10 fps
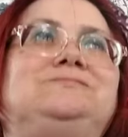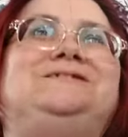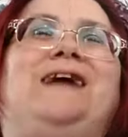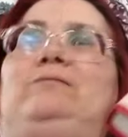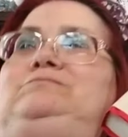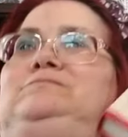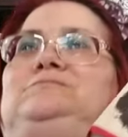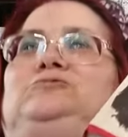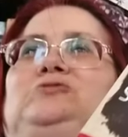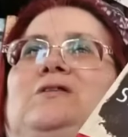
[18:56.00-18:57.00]
Yeah.
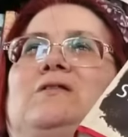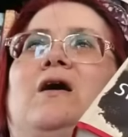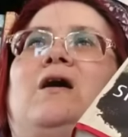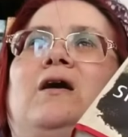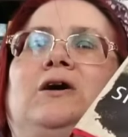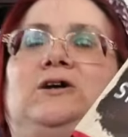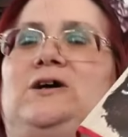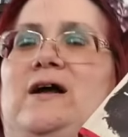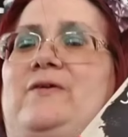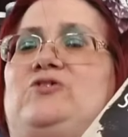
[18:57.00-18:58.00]
Oh.
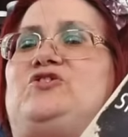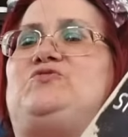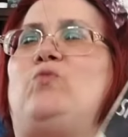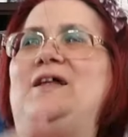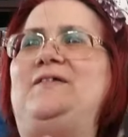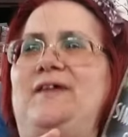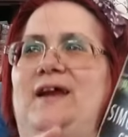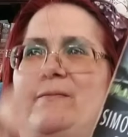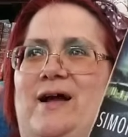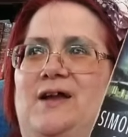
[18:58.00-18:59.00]
And there's this one scene,
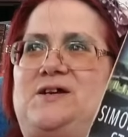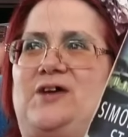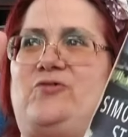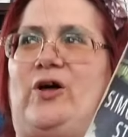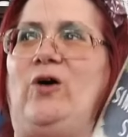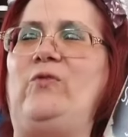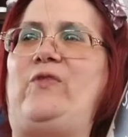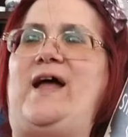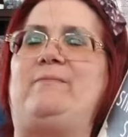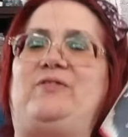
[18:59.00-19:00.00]
I'm not going to tell you the whole
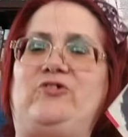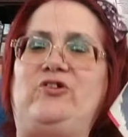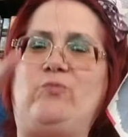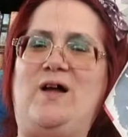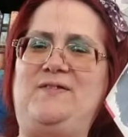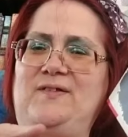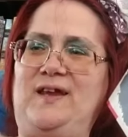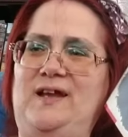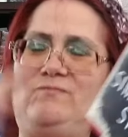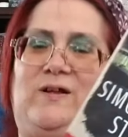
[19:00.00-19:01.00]
thing, but there's this one scene,